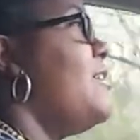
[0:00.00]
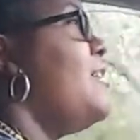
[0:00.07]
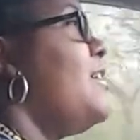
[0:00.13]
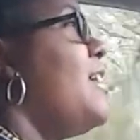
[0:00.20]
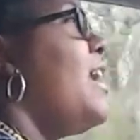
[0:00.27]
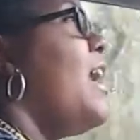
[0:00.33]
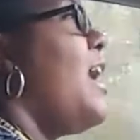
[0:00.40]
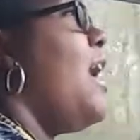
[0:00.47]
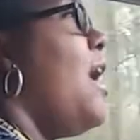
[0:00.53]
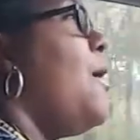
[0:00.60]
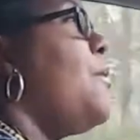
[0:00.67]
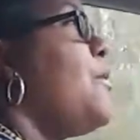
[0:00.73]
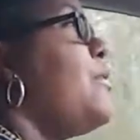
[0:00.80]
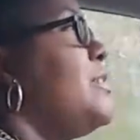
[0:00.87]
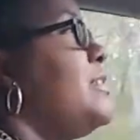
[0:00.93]

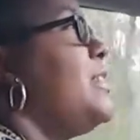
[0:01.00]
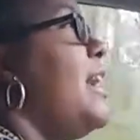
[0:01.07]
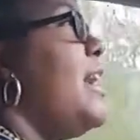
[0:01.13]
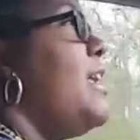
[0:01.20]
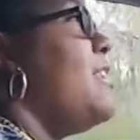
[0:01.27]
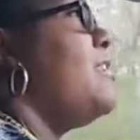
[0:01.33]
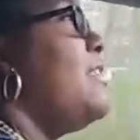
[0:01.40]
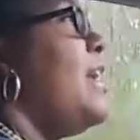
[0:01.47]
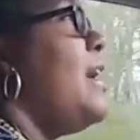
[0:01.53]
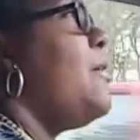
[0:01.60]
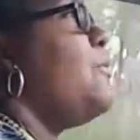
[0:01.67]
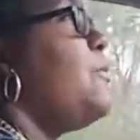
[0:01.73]
We were saying that